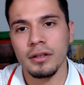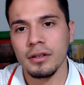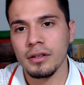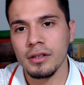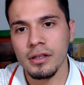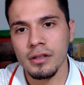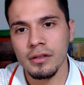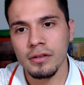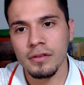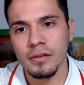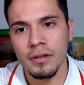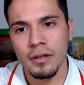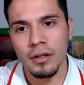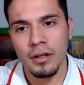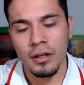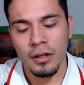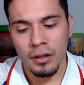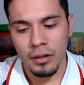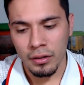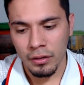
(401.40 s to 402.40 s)
Just
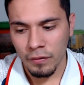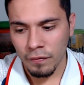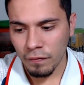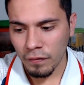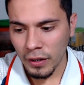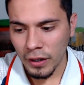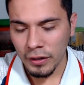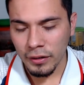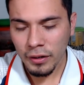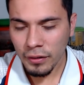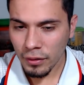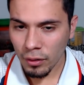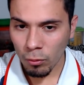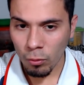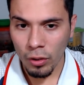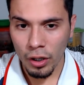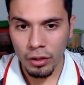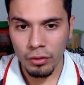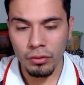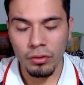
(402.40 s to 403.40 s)
finding the
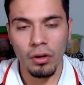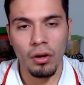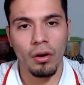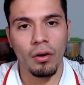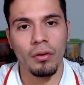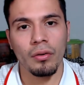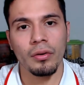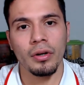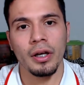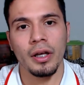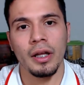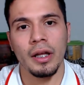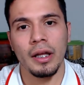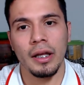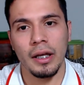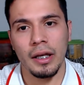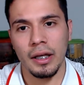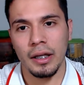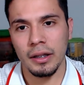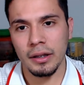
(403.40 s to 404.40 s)
way to go
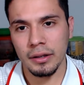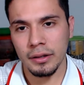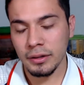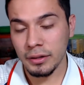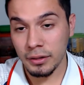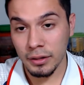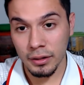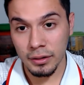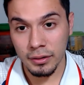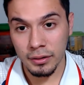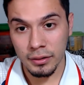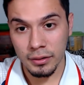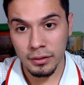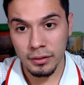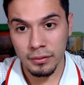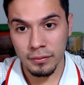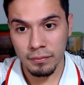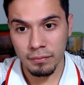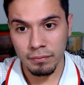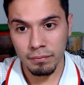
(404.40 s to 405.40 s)
and just
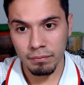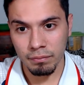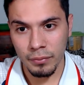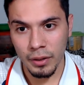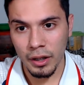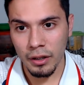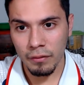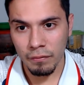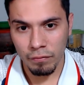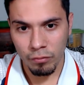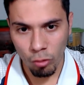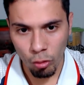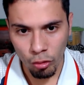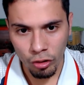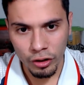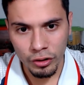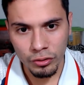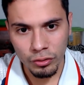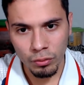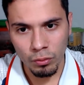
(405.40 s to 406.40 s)
being
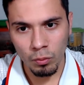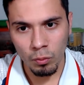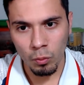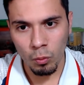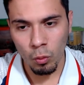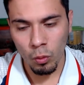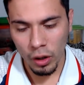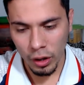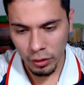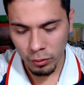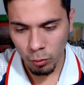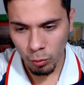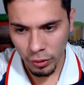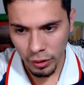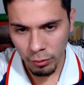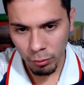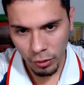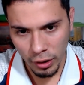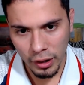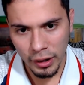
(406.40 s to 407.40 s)
focused on what we
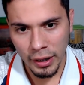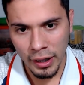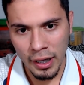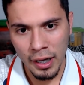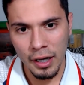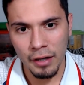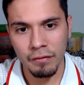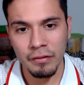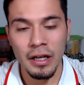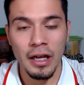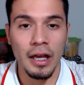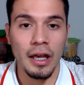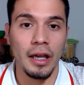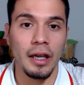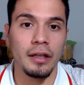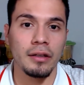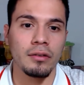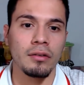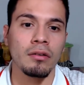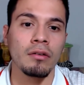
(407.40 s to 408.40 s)
really have,
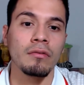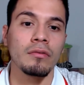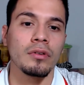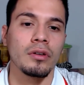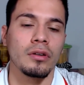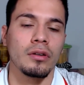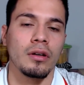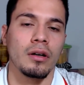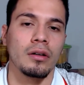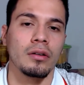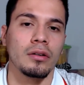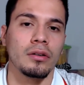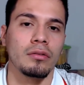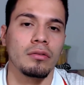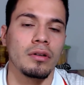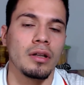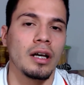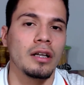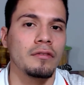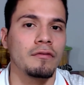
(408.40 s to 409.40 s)
and do
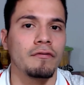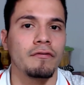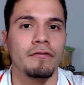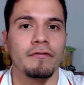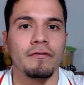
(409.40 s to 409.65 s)
not